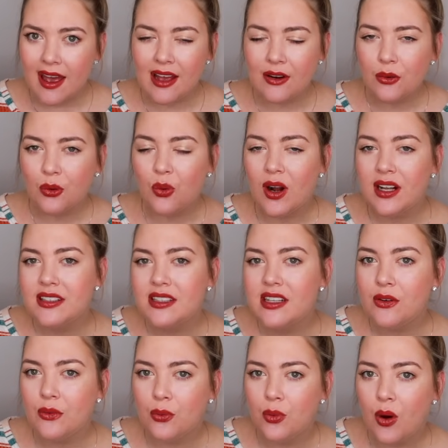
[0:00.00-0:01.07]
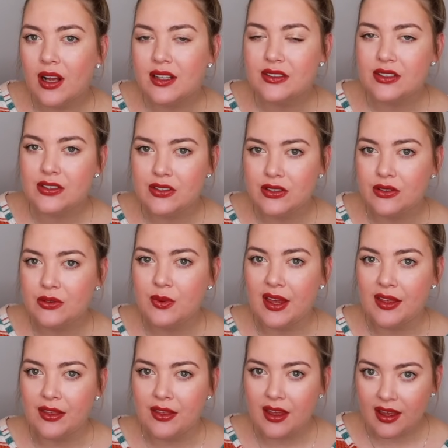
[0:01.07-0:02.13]
and what did it want to do
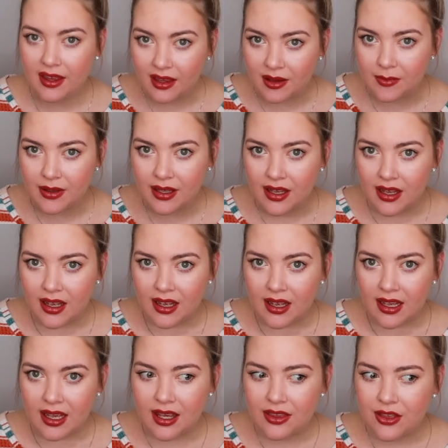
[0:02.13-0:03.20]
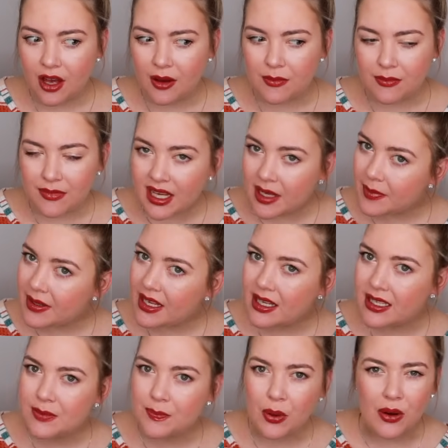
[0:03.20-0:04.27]
with him? He thought maybe
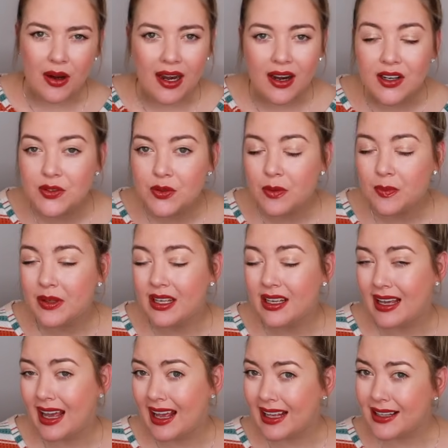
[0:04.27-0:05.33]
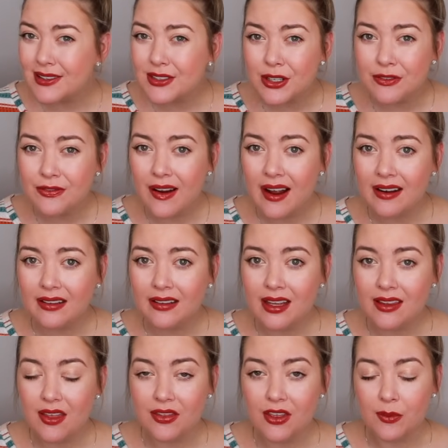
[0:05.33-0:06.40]
his prayers were being answered finally,
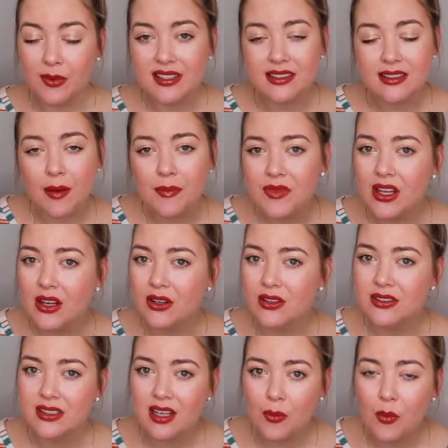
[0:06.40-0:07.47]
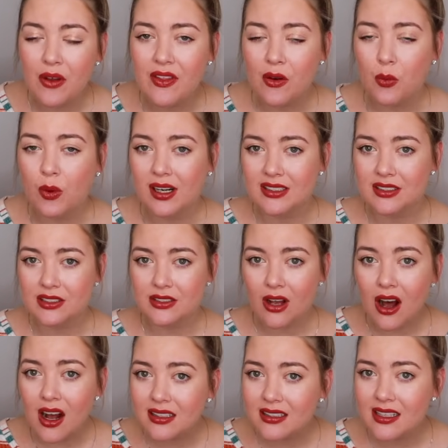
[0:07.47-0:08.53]
that there was something or someone that wanted to
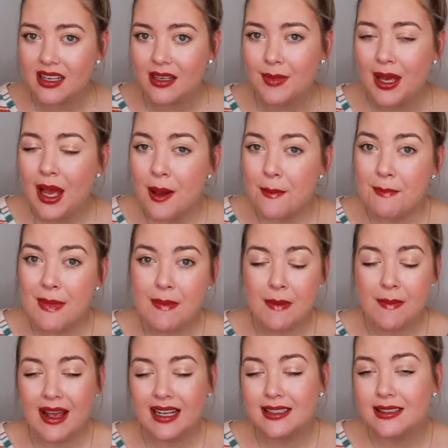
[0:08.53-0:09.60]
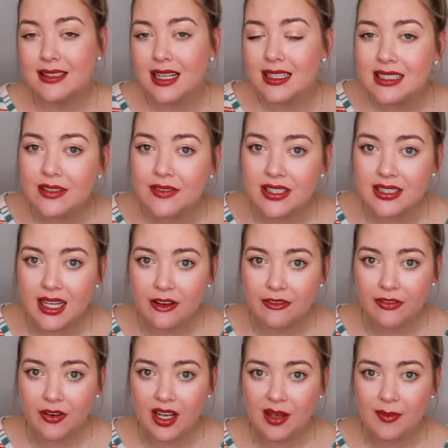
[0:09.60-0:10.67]
talk to him, maybe make sense of his
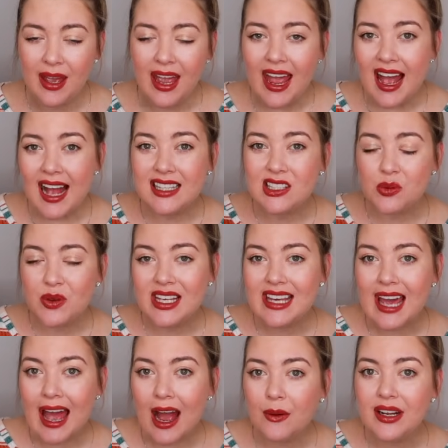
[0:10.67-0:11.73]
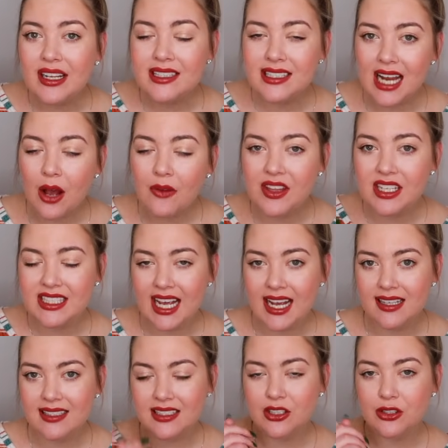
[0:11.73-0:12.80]
life for him. And so he counted down the
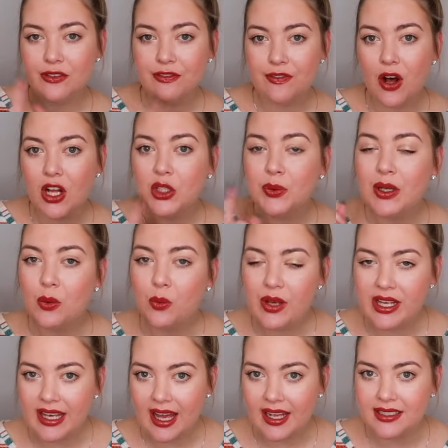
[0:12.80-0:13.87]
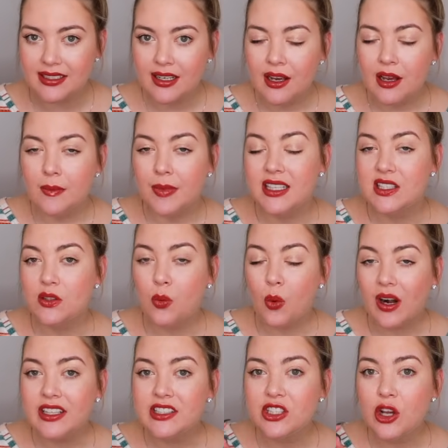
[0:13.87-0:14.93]
days until the following weekend because he
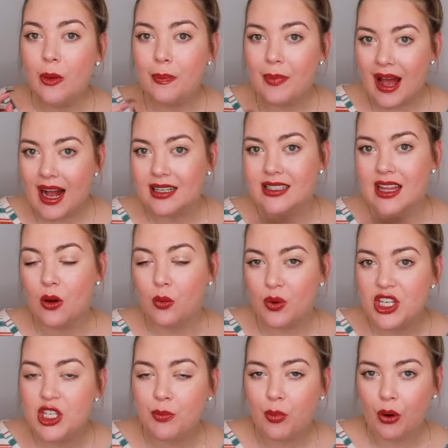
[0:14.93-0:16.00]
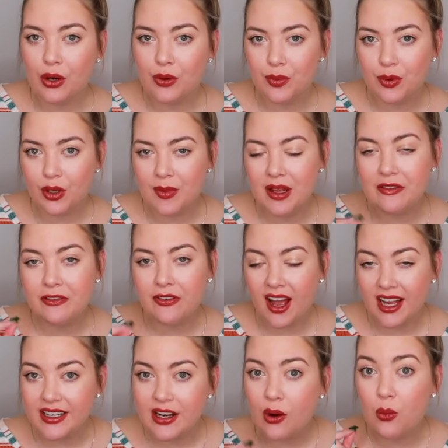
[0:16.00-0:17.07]
wanted to go back to that Ouija board room and
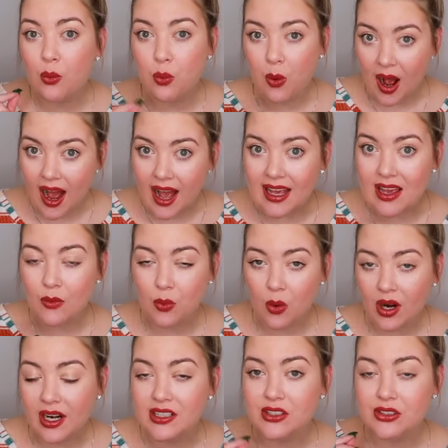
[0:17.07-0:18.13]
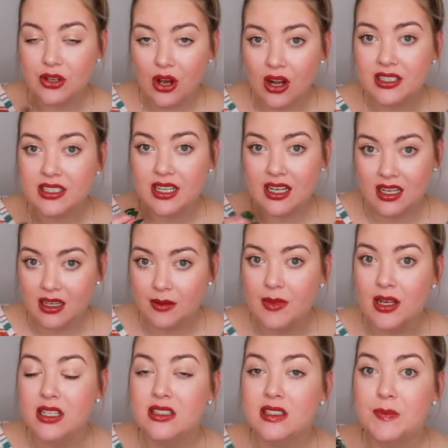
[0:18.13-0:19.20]
find out why it wanted to talk to him
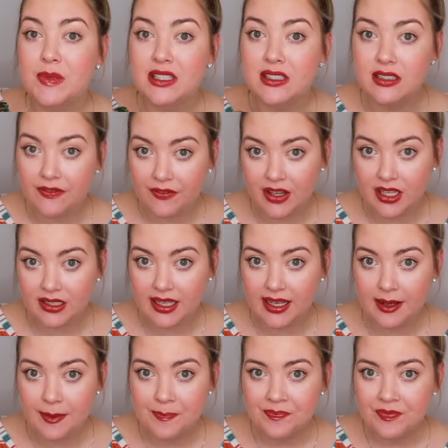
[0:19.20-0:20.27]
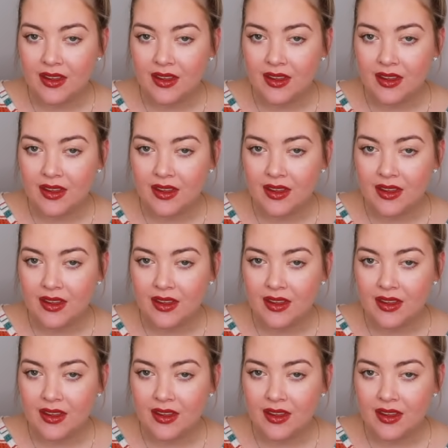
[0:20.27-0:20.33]
specifically.